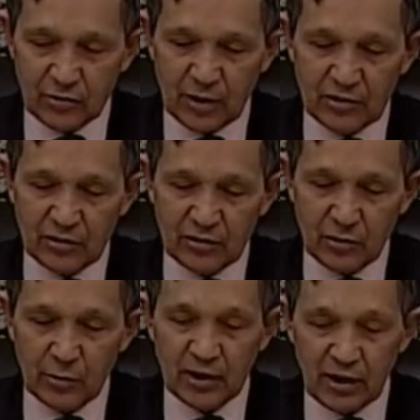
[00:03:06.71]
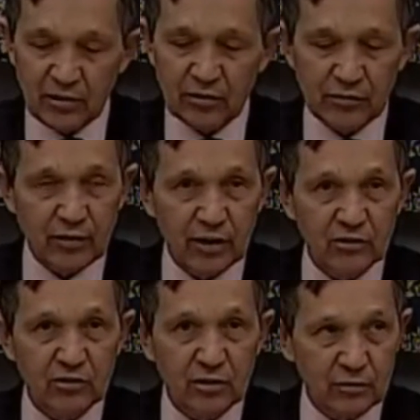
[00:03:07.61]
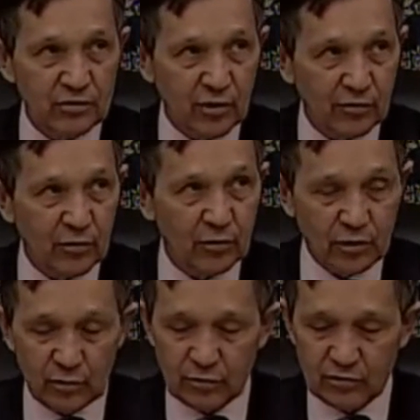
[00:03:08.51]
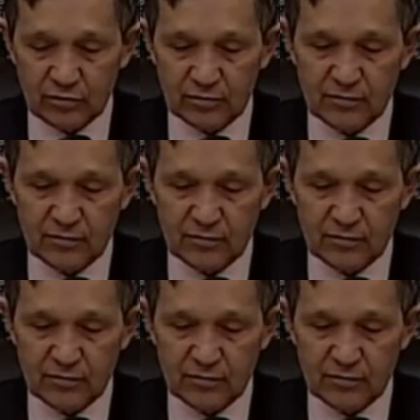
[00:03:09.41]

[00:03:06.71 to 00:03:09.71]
about the human health effects of cell phone use.